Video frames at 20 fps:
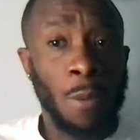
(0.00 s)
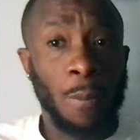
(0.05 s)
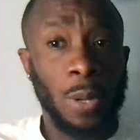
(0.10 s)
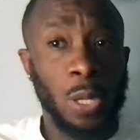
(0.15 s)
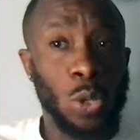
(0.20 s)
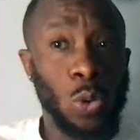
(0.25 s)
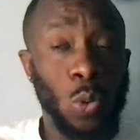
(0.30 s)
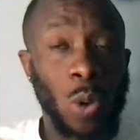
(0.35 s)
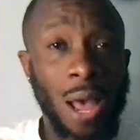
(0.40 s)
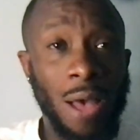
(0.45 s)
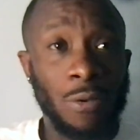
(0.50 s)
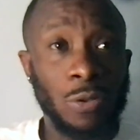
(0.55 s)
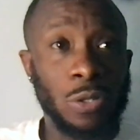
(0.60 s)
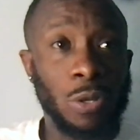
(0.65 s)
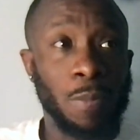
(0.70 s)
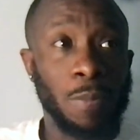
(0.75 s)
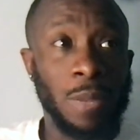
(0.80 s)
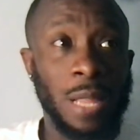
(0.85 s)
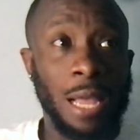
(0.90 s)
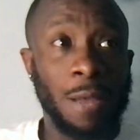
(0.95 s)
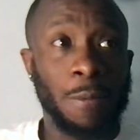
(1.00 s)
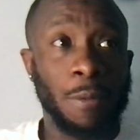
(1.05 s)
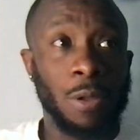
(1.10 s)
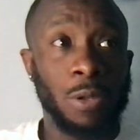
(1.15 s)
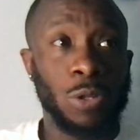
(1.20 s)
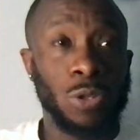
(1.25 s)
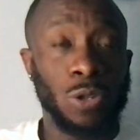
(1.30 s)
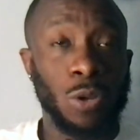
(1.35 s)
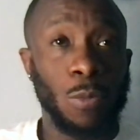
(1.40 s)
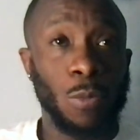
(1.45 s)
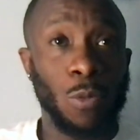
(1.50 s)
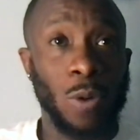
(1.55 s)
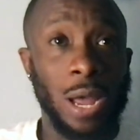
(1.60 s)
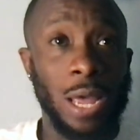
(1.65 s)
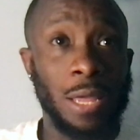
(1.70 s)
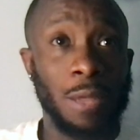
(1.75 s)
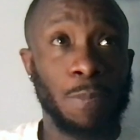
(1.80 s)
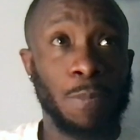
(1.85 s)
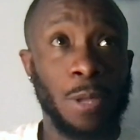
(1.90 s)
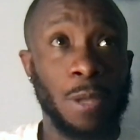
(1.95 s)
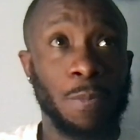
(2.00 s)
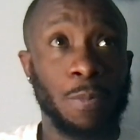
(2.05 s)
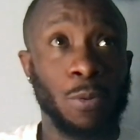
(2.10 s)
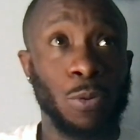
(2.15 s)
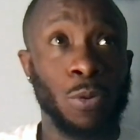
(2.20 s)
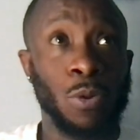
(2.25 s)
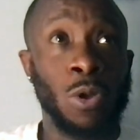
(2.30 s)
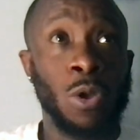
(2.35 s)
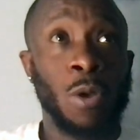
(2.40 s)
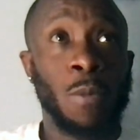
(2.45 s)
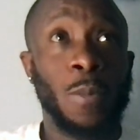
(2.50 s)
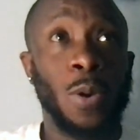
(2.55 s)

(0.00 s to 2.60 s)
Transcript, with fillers: But you have some black, some white people